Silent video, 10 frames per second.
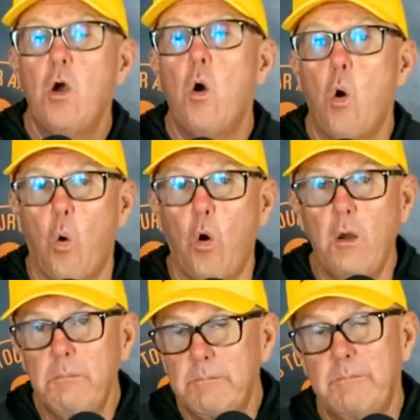
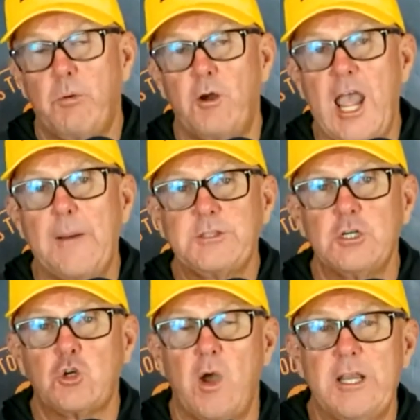or perhaps they're
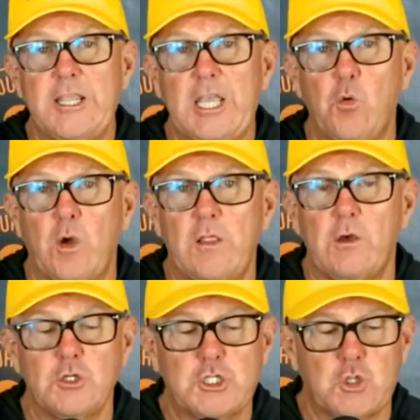trying to get one of
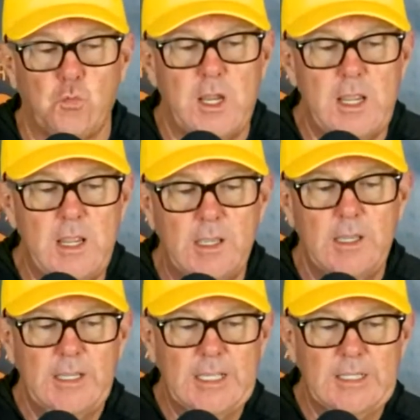those 3
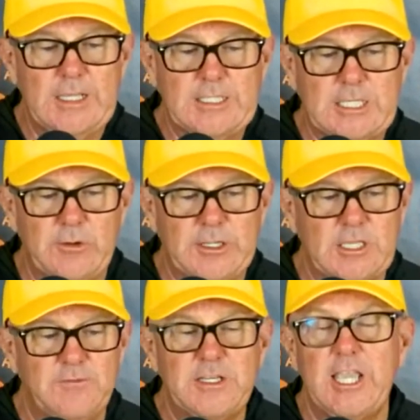Elite Series
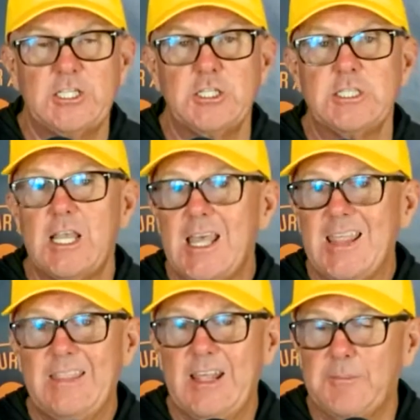invitations
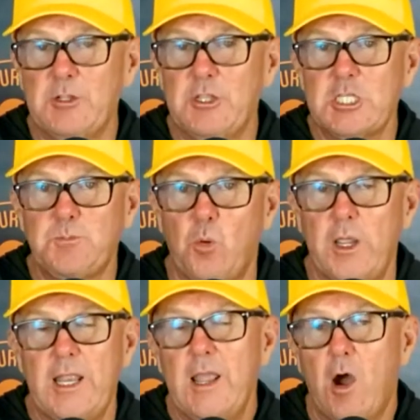that up to this
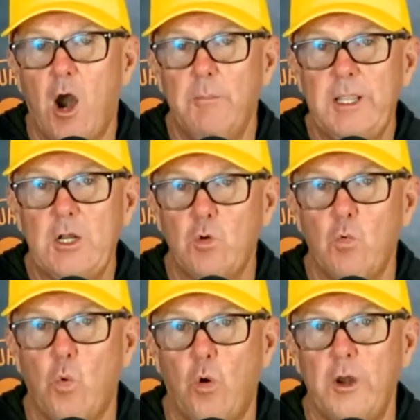point are being
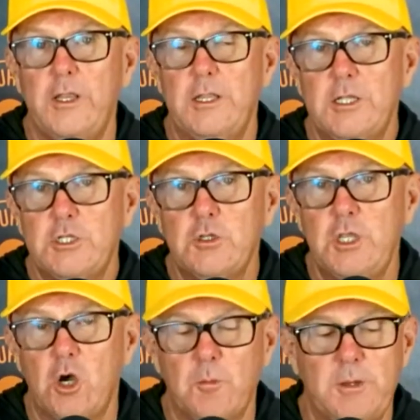rewarded to
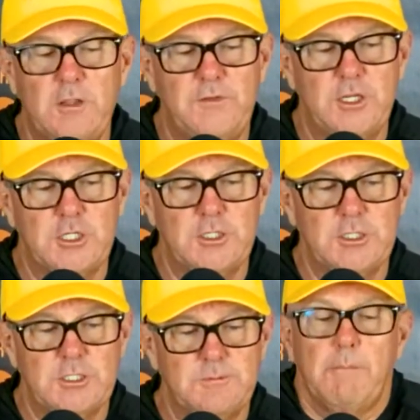the open
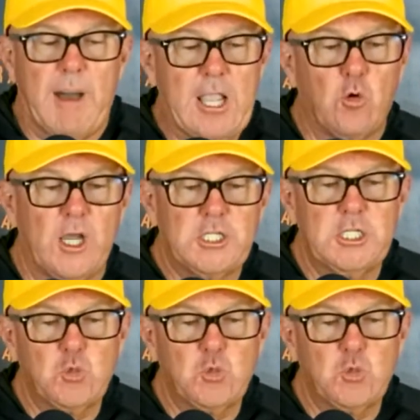divisions. My question is,